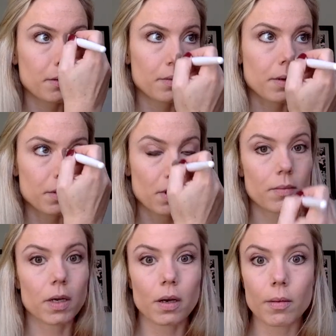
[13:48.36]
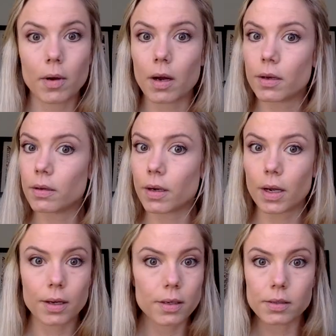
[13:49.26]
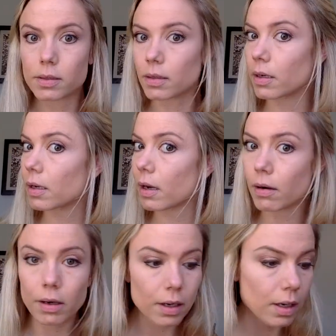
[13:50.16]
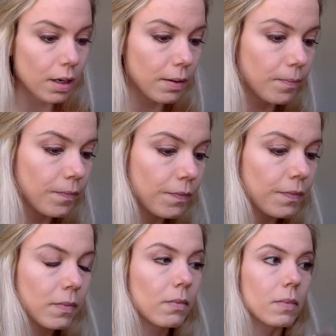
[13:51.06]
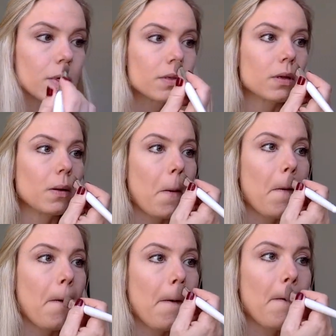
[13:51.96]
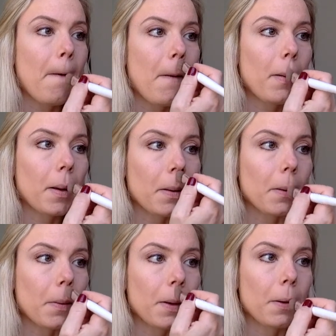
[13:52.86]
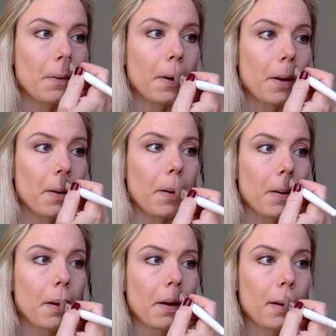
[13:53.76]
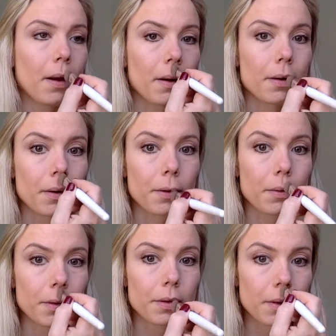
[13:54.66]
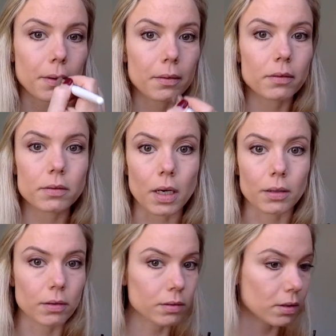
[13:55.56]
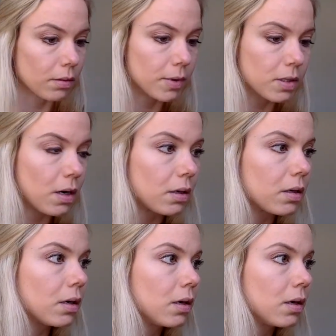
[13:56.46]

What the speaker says: which, I mean, come on, you guys, look how great. This little situation right here. I don't know what the technical term is called.